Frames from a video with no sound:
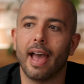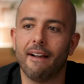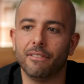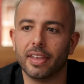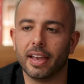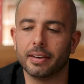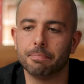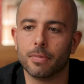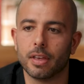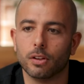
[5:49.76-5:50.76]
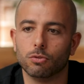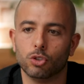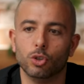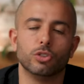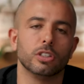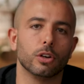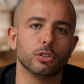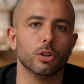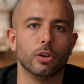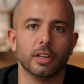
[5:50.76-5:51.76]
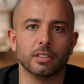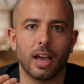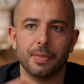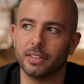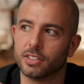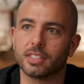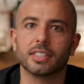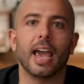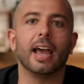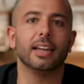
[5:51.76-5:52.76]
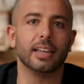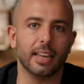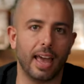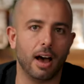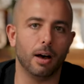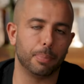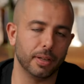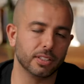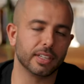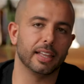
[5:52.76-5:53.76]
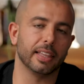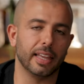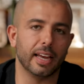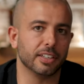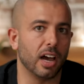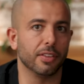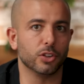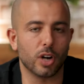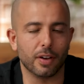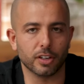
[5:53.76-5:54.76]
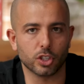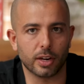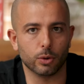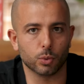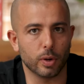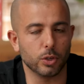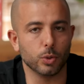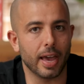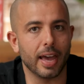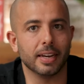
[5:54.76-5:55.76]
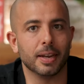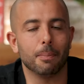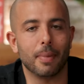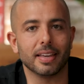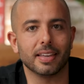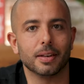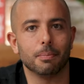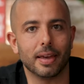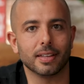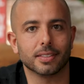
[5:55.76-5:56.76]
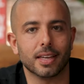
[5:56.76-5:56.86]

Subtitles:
and then using those learnings and then scaling it up and scaling it out to other traffic channels where you can make it make